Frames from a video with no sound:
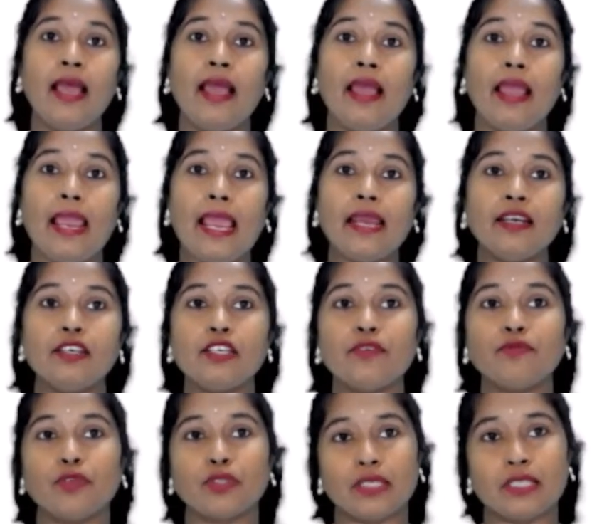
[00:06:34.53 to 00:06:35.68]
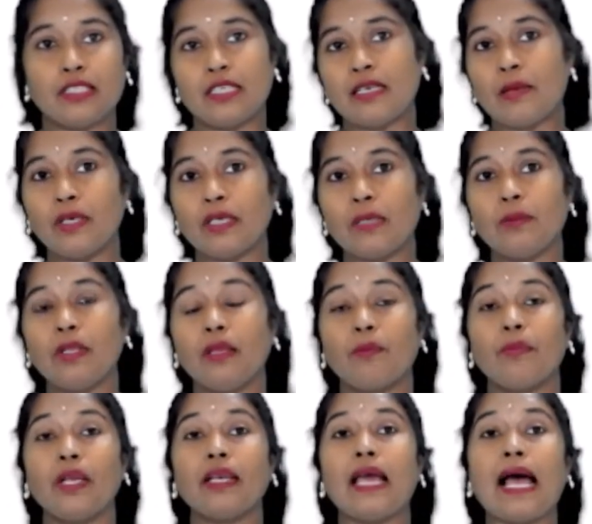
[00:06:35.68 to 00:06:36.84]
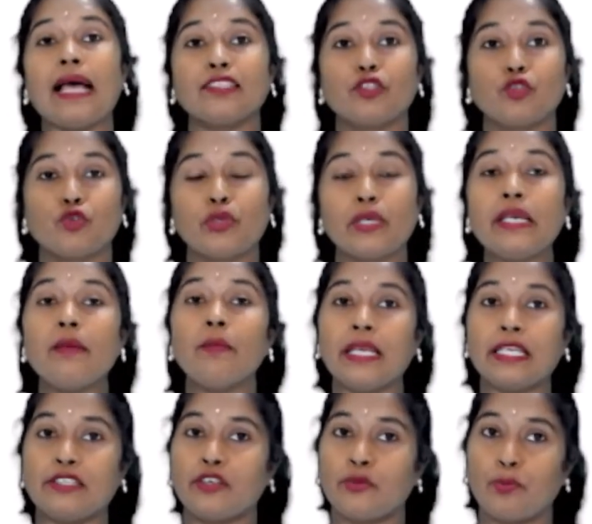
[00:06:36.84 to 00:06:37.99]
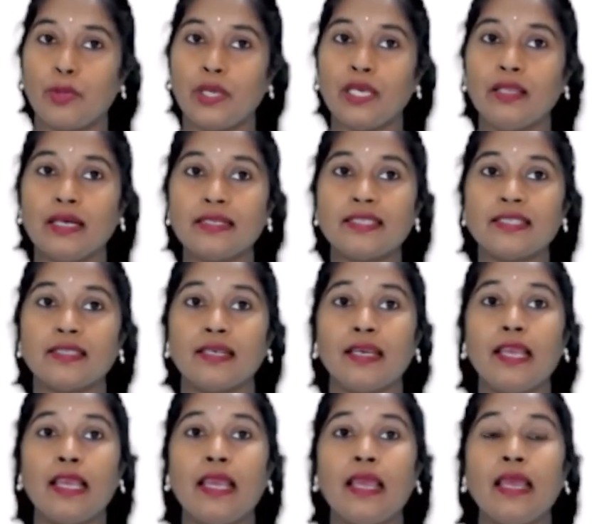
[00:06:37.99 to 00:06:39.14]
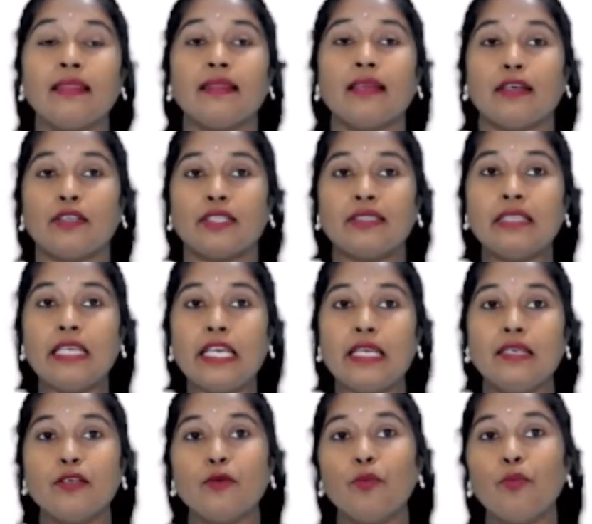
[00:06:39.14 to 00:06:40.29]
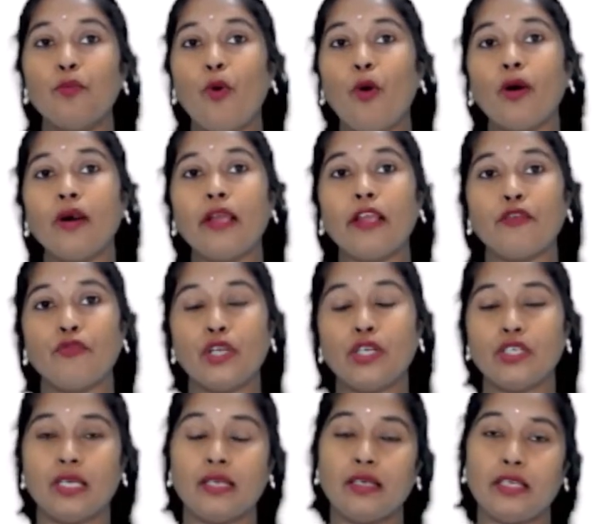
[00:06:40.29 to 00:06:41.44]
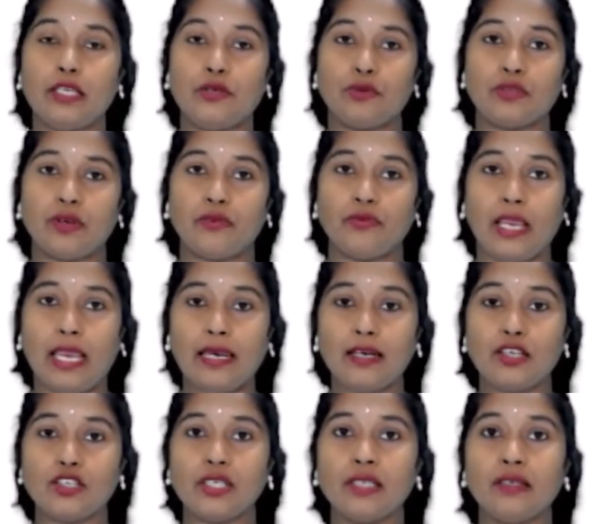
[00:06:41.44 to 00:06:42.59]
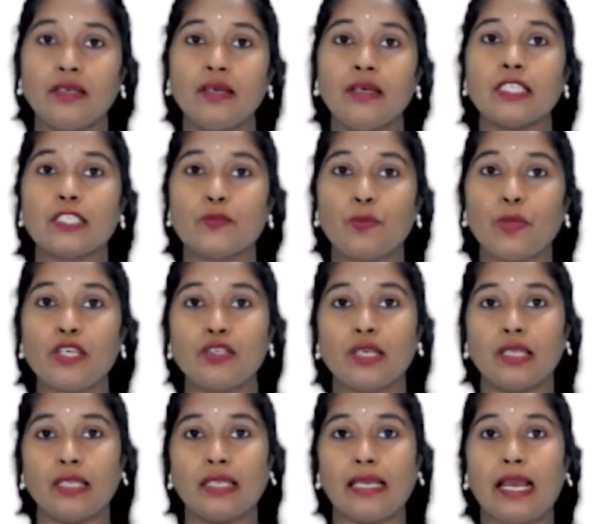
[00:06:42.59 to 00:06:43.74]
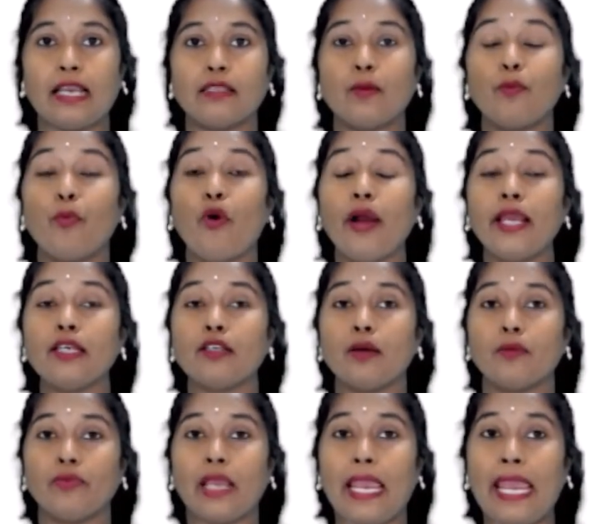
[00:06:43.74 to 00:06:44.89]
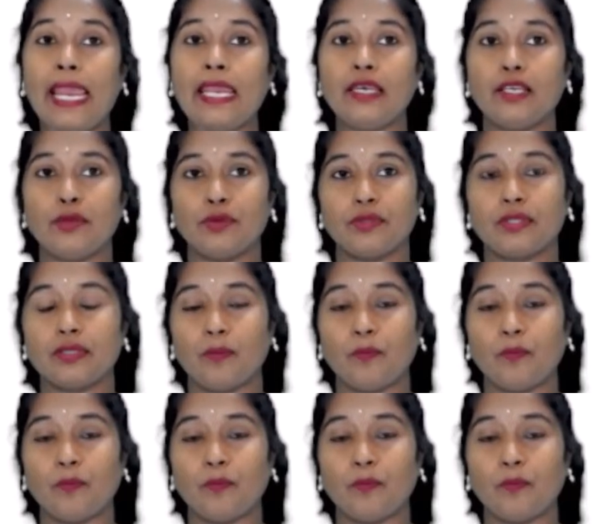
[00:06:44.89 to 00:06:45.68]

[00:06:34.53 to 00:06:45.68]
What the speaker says: Energy for sustainable development has three major pillars, that is need more efficient use of energy, especially at the point of end use.